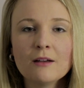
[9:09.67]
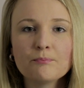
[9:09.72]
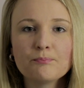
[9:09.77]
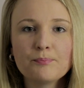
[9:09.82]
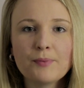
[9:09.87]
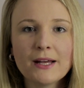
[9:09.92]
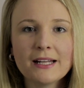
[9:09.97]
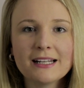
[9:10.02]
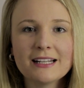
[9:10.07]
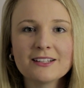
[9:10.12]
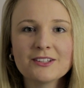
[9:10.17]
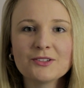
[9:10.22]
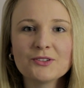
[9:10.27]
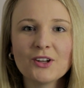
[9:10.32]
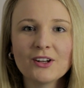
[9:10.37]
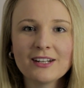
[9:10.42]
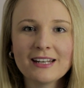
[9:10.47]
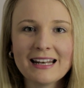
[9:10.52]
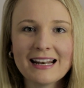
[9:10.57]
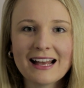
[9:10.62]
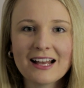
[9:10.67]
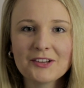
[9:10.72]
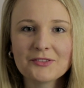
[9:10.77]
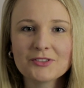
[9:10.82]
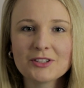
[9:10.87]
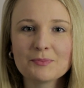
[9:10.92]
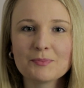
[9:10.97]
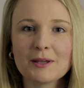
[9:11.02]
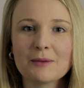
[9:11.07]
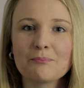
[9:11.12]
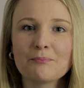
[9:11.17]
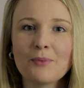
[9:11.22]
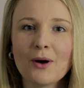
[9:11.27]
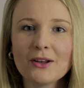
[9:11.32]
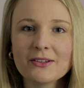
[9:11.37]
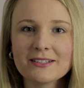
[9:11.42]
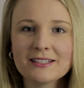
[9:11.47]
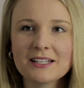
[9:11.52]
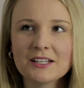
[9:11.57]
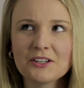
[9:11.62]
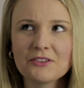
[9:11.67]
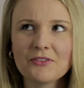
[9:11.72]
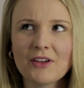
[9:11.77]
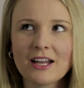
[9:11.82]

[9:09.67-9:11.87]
but it's not enough to be positive